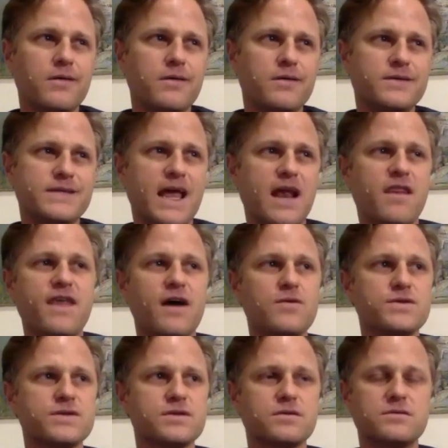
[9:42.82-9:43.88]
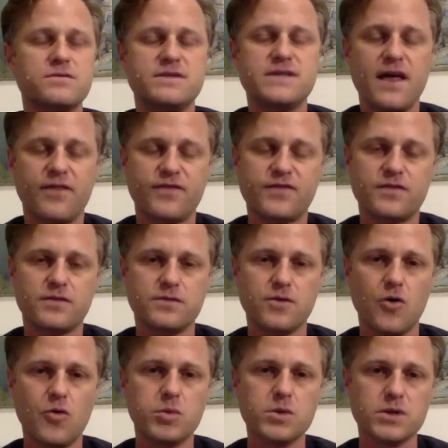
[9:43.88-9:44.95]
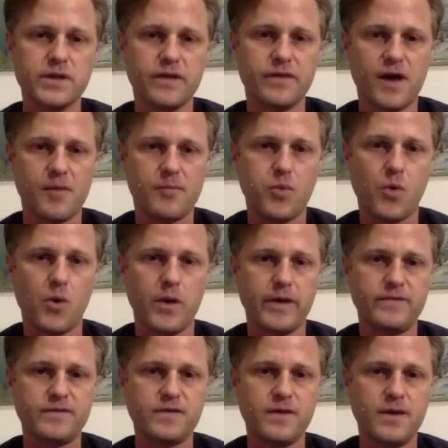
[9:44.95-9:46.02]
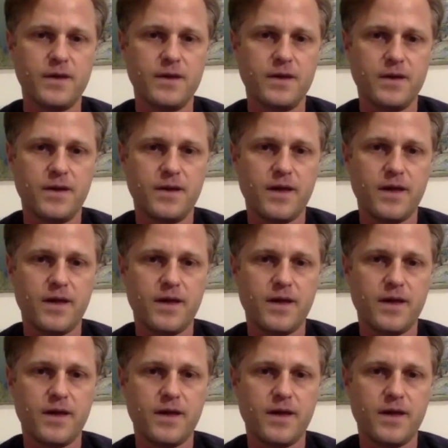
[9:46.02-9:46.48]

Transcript: 10,000 deaths globally at that point. Mm-hmm.